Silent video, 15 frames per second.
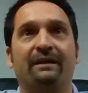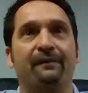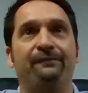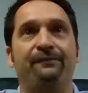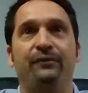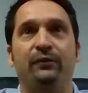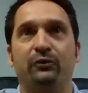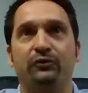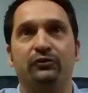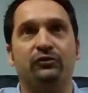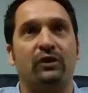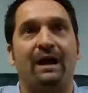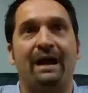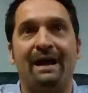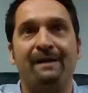food
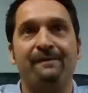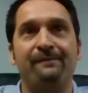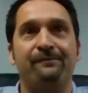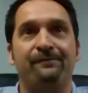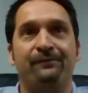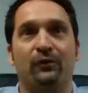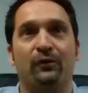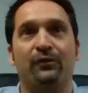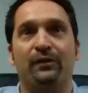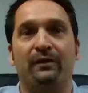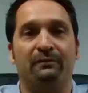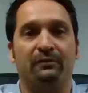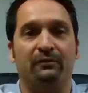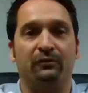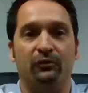drive for
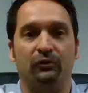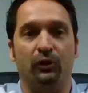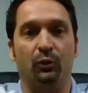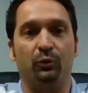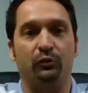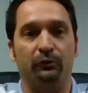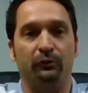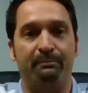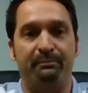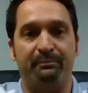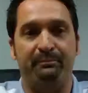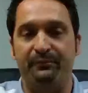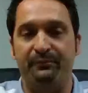the local